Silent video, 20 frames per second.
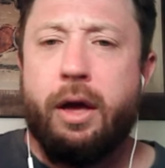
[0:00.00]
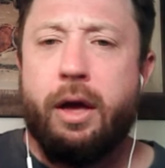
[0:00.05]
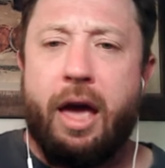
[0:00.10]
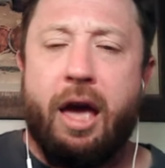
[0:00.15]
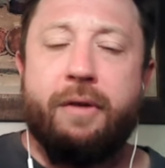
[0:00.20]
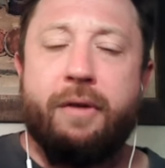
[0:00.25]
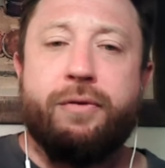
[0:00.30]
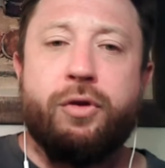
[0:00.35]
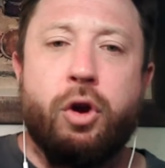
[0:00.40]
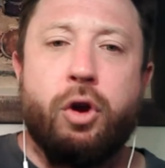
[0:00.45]

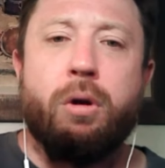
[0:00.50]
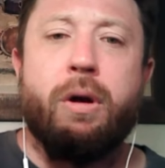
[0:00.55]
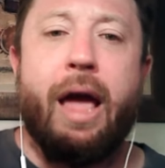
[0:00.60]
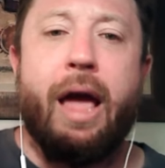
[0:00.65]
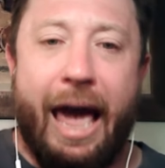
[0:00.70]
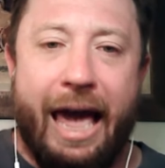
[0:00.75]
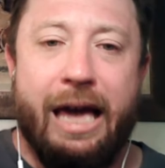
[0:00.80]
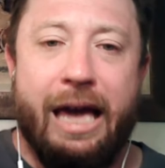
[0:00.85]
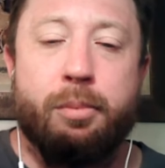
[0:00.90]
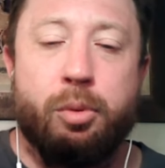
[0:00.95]
If you're
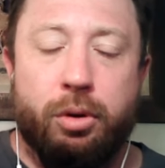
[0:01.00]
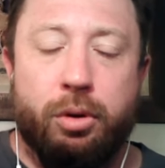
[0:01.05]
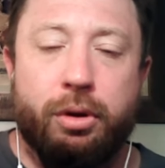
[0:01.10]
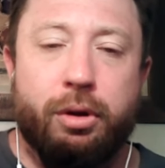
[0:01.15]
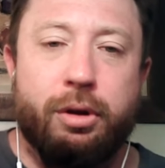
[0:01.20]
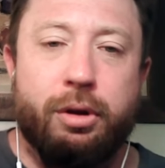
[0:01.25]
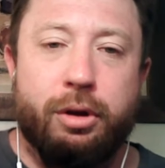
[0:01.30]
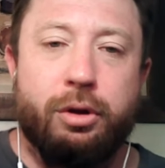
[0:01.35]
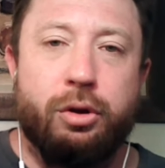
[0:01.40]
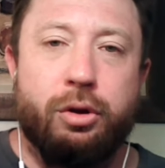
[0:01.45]

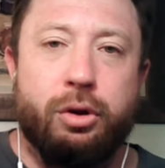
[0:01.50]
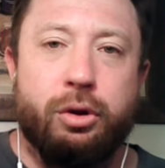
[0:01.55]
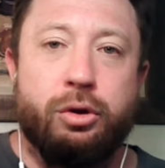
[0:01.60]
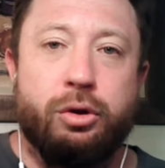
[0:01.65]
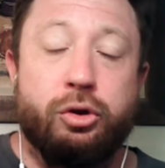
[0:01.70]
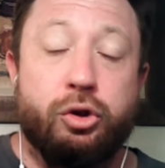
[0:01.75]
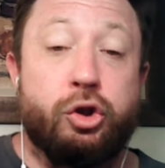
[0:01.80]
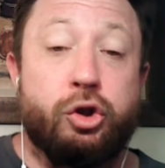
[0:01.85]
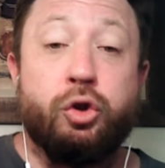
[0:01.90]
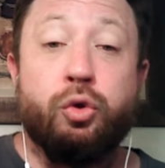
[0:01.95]
able
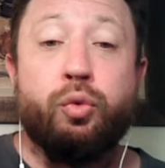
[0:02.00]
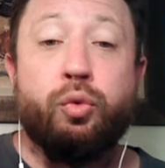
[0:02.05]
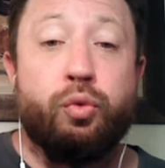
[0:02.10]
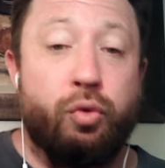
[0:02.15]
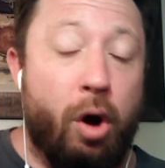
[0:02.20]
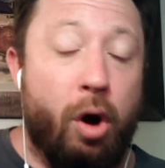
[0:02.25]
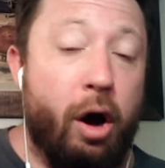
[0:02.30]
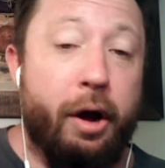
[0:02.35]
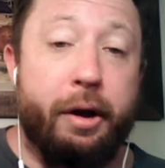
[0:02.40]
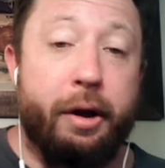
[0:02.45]
to
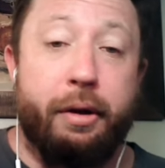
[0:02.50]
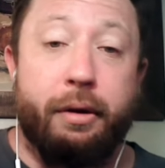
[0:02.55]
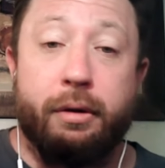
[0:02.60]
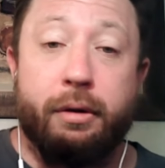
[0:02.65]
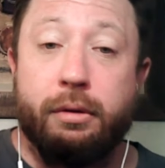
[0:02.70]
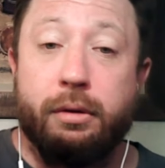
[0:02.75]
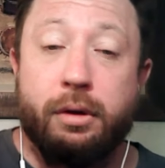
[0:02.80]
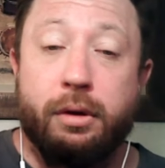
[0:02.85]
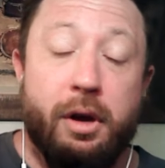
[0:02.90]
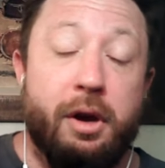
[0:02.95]
run
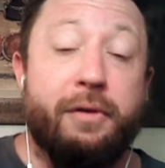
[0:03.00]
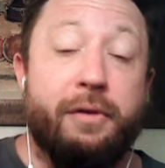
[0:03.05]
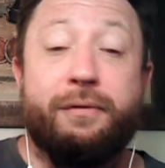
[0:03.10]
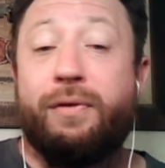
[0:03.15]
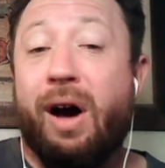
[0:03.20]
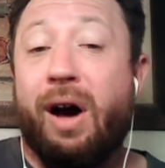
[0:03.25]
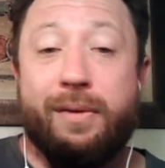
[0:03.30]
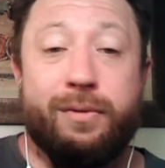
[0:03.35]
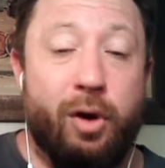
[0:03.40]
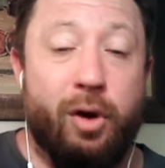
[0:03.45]

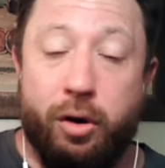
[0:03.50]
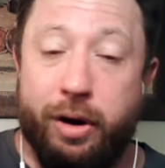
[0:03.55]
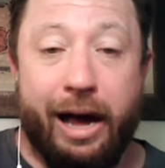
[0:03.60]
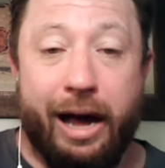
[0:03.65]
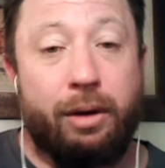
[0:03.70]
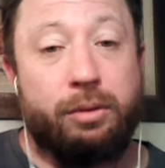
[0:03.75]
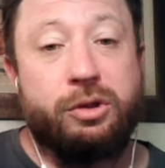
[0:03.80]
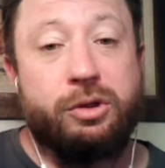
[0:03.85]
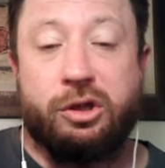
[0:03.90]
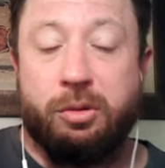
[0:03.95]
5-yard
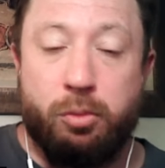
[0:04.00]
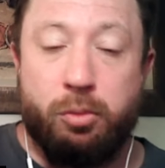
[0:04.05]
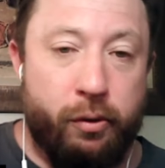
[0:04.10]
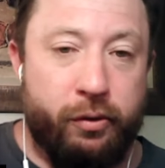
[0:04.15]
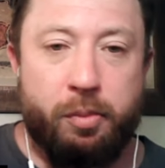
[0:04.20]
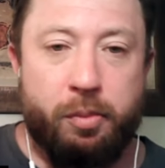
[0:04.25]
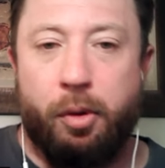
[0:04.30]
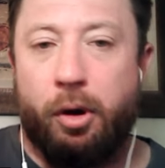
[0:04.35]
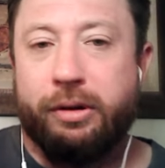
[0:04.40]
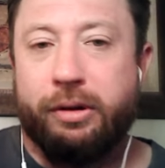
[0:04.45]
outs to move
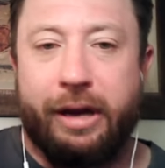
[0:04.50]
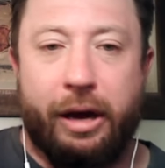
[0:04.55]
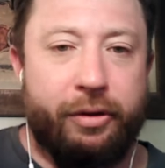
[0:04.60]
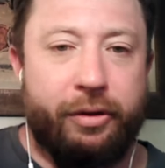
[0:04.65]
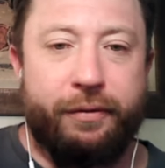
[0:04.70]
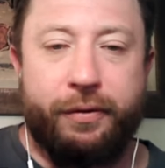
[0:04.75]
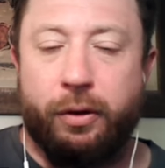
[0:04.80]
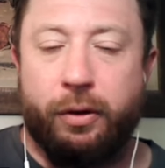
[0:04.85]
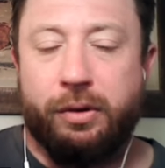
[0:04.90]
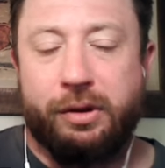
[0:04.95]
the ball down the
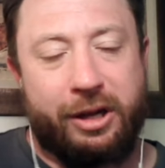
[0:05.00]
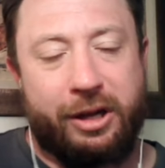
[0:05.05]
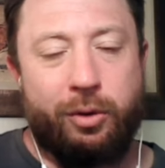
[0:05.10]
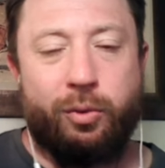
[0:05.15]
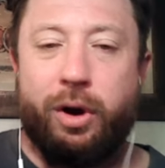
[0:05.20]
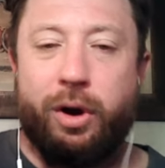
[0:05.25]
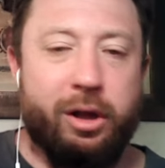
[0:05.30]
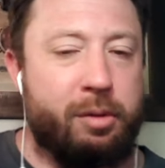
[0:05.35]
field instead of running